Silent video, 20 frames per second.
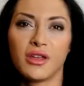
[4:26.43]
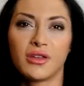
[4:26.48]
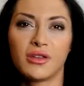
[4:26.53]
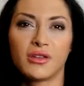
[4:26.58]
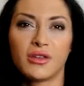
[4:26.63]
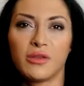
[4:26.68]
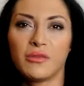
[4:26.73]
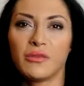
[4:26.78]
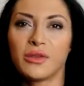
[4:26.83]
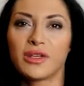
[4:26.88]

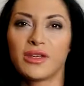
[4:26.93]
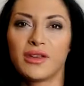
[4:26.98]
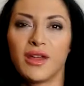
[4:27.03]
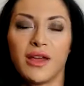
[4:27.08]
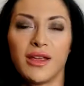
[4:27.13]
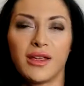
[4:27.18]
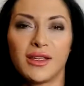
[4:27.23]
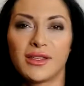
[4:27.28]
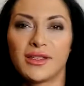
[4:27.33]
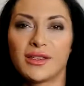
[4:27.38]
so much
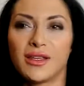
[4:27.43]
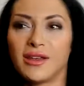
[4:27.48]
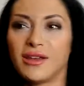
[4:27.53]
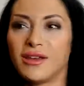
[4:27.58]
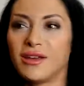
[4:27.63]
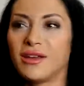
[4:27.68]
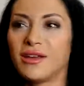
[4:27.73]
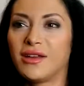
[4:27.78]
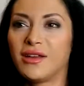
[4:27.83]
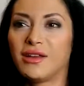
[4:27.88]
nicer.
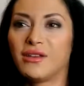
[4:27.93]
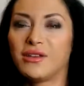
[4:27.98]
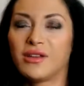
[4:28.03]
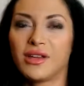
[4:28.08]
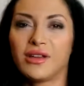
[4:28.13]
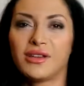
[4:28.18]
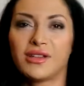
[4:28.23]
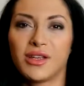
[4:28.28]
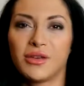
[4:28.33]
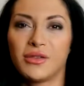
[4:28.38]

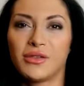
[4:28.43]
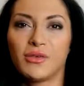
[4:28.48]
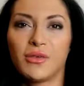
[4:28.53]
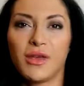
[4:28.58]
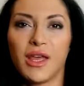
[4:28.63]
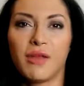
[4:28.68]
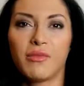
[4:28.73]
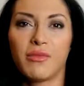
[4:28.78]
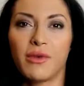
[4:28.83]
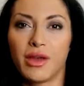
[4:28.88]
That sounds
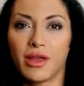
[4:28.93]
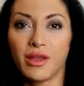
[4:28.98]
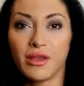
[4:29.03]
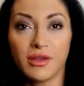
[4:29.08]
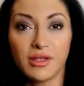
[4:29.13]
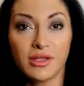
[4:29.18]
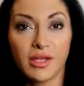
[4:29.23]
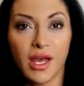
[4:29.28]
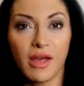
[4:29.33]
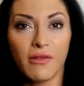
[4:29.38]
weird, but I
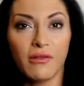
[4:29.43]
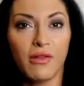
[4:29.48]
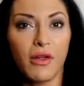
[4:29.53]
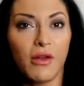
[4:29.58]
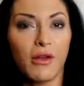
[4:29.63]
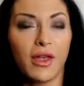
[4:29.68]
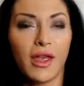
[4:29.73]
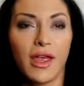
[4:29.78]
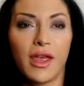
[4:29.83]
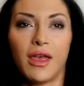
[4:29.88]
used to have
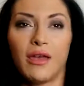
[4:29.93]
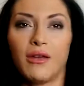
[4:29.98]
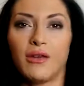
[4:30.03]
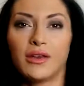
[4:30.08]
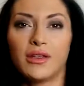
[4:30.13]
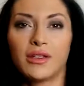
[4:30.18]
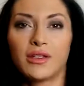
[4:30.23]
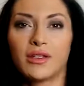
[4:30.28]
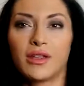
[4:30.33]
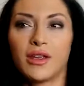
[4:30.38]
long hair. I
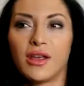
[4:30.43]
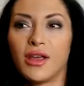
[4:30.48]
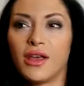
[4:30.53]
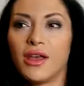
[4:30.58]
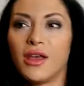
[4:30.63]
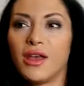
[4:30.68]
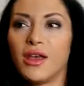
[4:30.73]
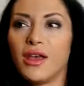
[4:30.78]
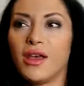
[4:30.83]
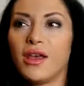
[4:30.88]
just,
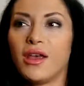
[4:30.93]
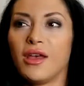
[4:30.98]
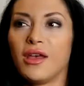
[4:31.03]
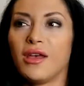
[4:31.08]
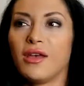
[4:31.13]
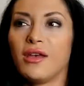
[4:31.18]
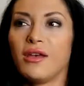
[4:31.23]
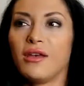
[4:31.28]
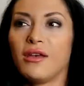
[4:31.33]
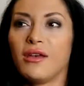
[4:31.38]

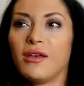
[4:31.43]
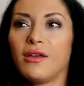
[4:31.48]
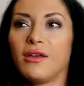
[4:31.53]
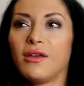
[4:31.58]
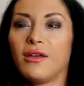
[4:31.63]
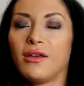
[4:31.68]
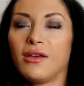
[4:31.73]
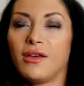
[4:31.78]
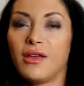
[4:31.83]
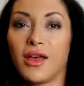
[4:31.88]

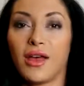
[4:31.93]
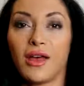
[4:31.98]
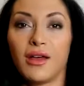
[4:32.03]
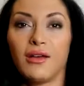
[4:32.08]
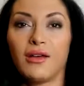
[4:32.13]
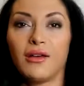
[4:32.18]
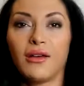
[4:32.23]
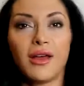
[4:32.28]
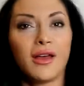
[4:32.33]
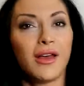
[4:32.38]

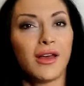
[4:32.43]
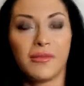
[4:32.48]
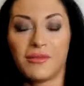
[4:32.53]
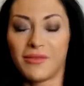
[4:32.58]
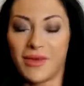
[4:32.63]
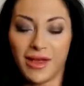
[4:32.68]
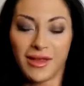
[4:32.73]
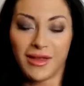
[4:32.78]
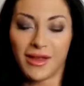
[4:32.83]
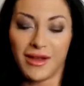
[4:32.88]
yeah,
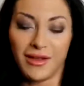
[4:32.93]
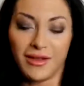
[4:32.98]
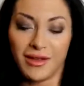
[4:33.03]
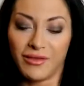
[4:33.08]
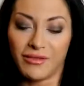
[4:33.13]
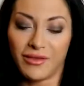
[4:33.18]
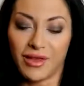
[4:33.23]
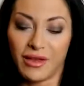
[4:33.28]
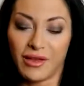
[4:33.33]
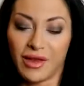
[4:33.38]
I can't
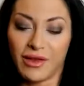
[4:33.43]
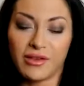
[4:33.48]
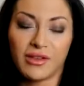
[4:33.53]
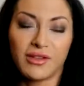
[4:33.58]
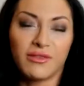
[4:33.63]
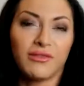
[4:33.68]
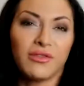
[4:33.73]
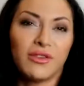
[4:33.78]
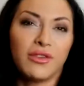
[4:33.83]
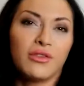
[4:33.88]
live with that. I
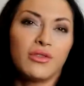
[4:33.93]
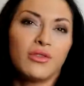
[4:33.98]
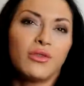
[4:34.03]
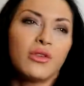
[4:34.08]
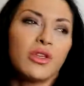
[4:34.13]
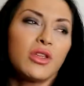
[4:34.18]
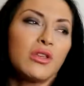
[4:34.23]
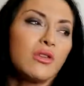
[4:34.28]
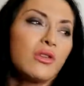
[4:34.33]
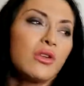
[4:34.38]
just,
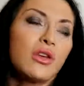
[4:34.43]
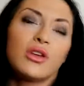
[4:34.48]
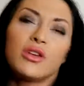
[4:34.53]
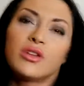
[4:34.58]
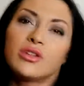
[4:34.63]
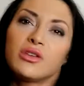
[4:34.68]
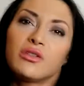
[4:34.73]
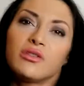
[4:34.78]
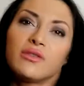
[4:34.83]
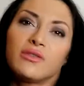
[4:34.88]
you
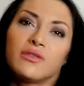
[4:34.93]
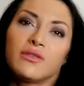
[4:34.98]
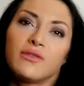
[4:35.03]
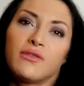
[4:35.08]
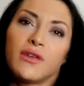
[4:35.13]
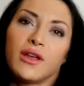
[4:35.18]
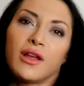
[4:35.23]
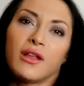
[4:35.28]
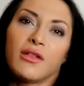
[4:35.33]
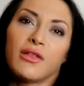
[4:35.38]
girls, you just
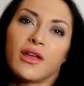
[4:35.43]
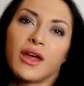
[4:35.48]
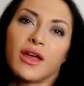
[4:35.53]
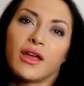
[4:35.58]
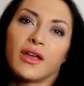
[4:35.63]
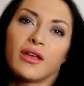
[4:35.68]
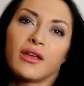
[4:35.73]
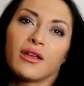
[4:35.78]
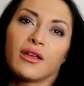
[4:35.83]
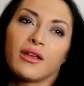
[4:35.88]
feel
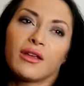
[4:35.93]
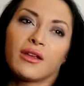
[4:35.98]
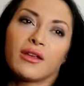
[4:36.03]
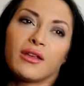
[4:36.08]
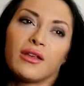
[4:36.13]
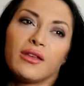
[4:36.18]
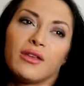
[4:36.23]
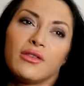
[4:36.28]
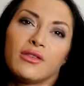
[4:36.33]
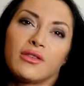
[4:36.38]
like
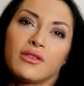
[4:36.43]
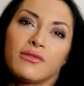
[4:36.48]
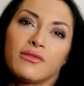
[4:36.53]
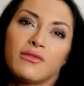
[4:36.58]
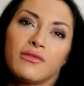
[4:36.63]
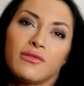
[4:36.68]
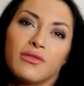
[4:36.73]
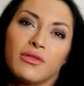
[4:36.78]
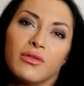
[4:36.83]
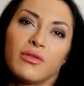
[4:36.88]
you just,
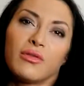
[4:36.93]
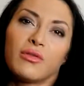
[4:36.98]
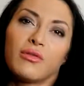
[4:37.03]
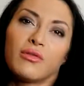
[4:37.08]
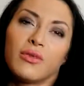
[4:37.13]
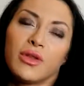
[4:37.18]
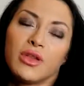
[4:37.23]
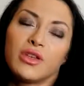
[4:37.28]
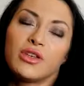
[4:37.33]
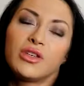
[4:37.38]

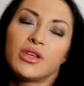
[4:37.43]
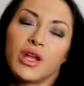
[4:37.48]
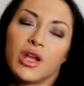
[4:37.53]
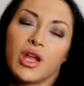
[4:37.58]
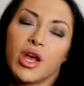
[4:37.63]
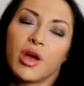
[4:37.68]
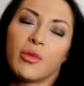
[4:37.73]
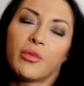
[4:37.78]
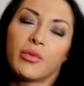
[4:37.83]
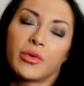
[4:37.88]
when you're done
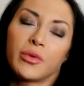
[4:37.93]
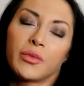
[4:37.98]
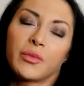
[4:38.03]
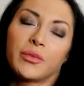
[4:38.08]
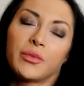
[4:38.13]
up,